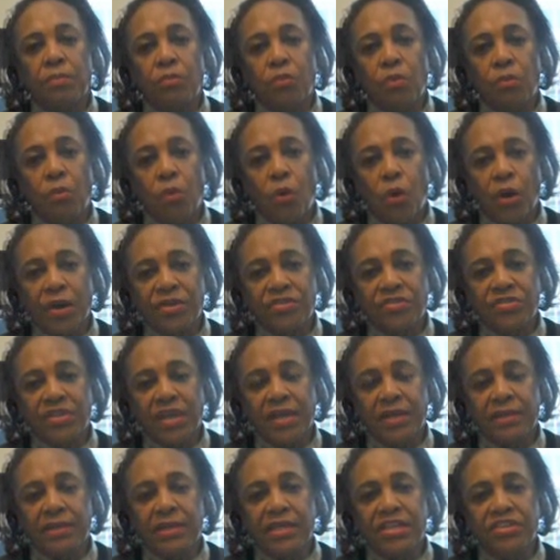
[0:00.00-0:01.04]
Morgan
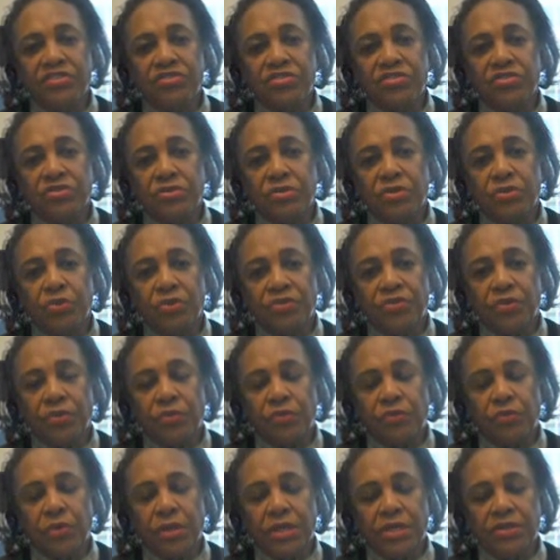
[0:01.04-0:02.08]
State leads
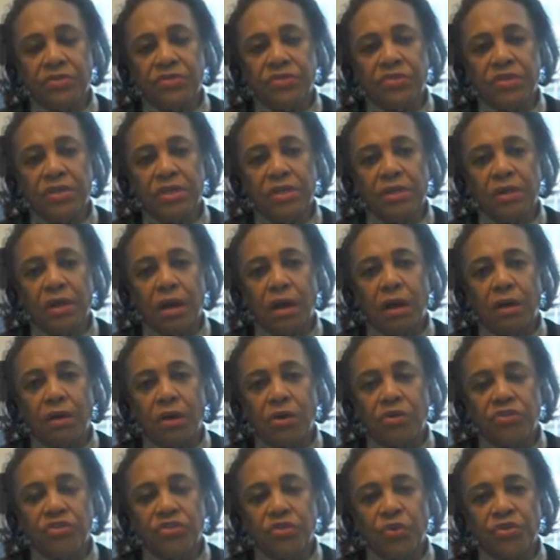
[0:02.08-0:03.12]
the
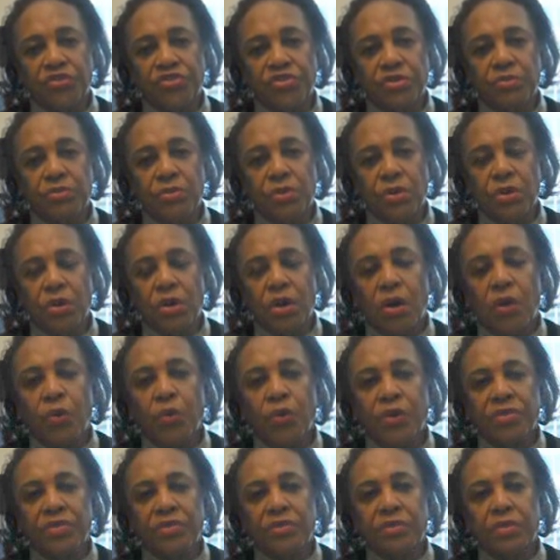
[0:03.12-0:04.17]
consortium
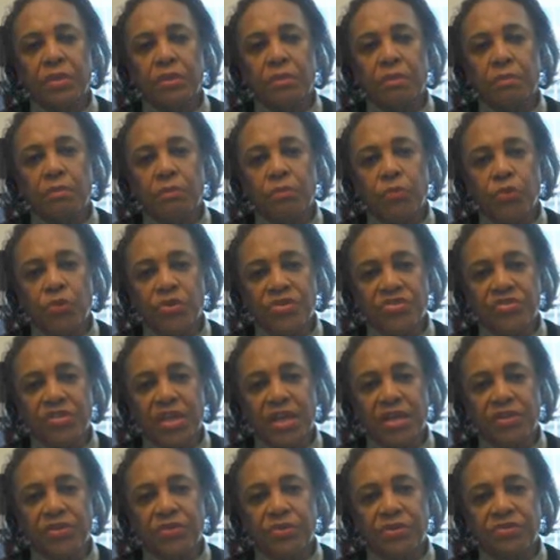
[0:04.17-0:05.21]
with Bowie
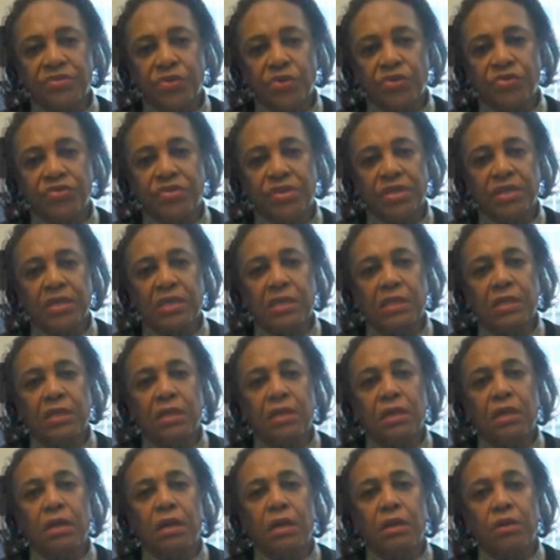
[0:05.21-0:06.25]
State University,
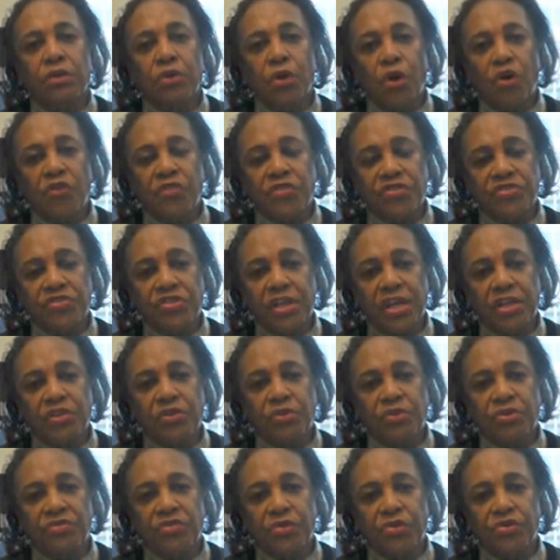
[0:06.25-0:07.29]
Norfolk State
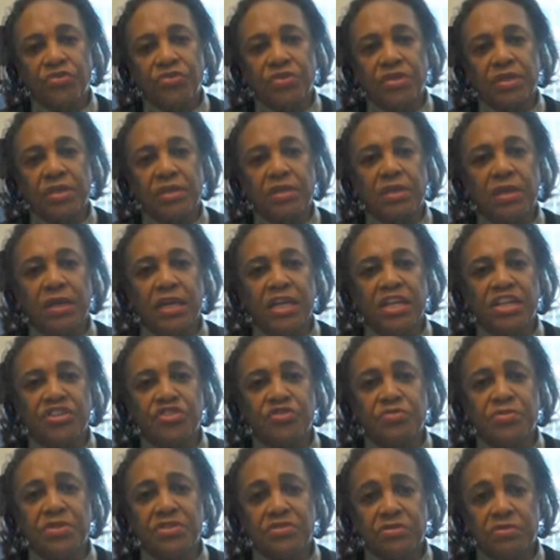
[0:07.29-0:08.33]
University,
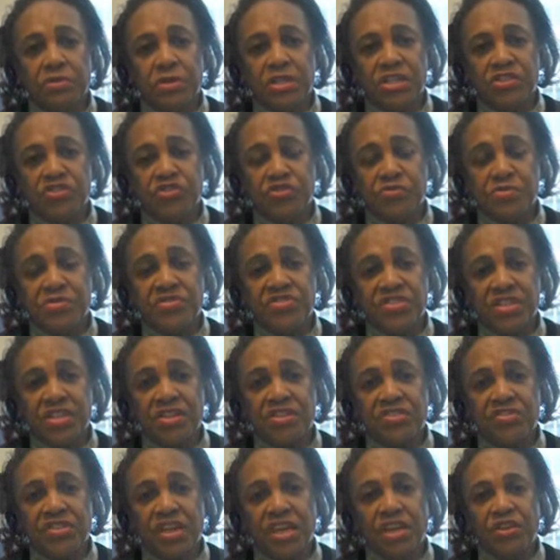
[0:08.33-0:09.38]
Elizabeth City
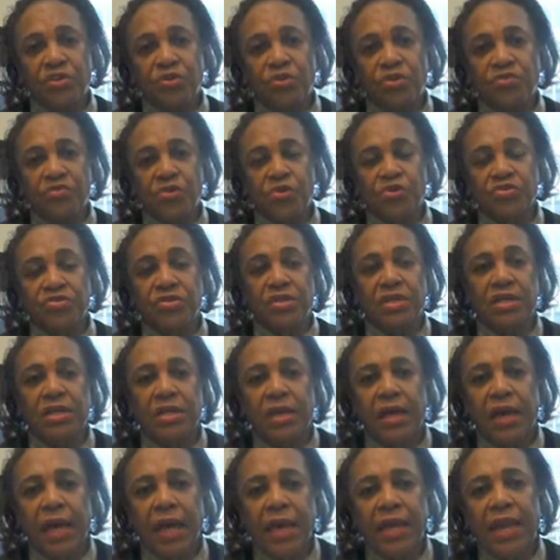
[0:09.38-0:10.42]
State University,
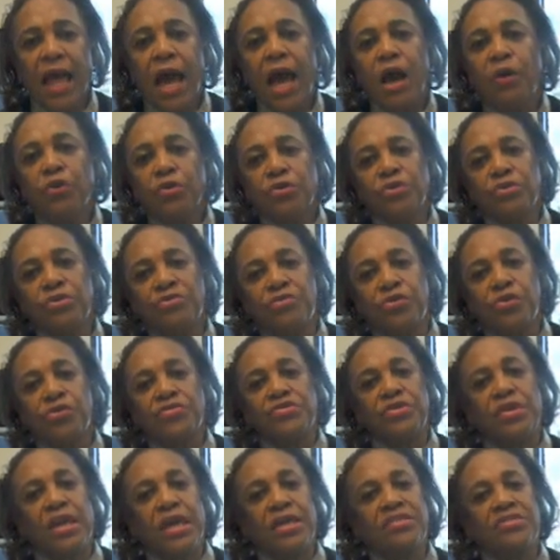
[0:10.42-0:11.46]
and Howard
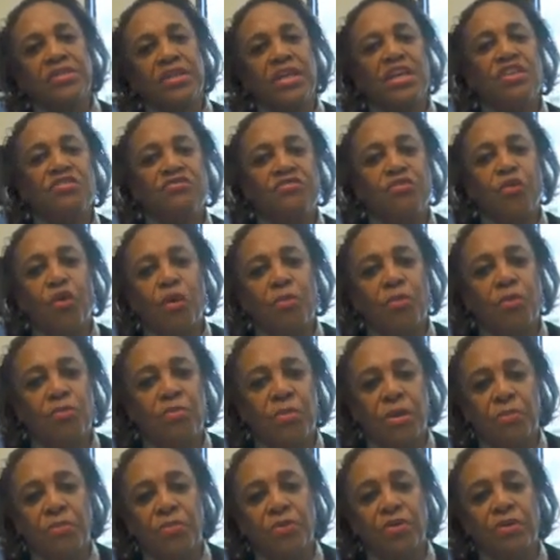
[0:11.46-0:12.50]
University as an informal
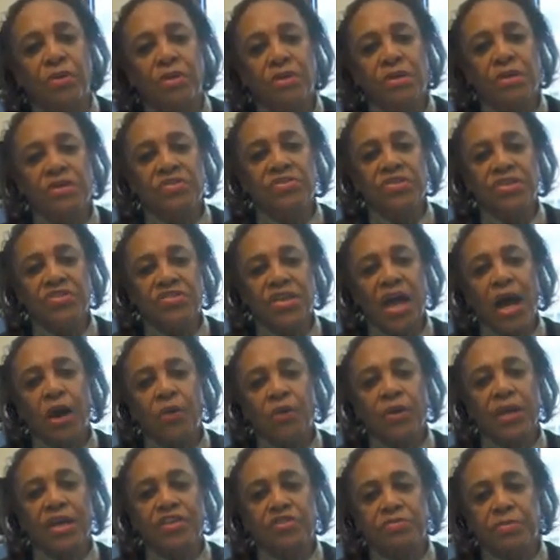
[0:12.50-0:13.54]
member, since
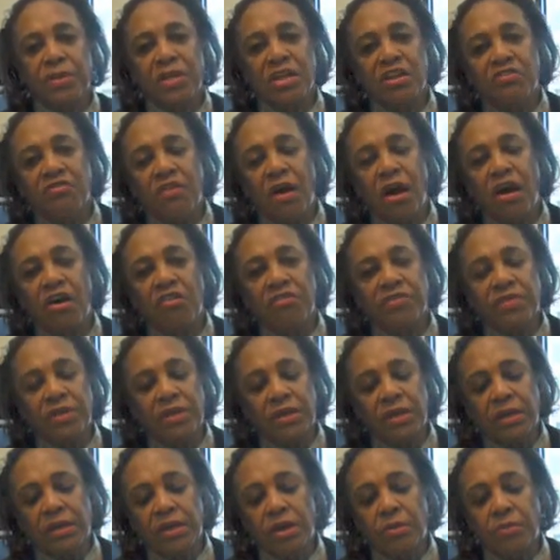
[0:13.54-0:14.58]
Howard has been involved in
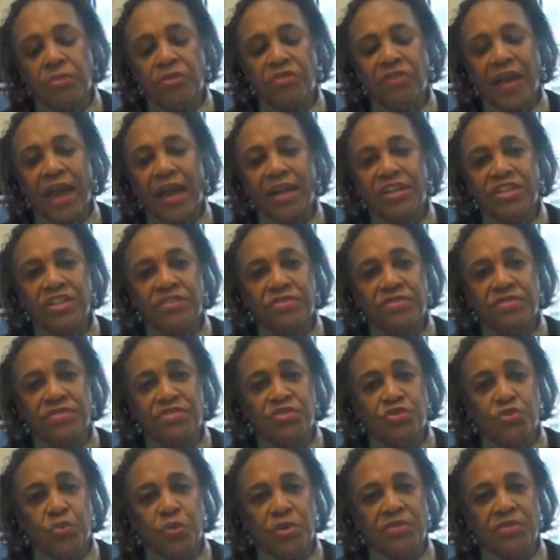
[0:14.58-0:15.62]
a number of activities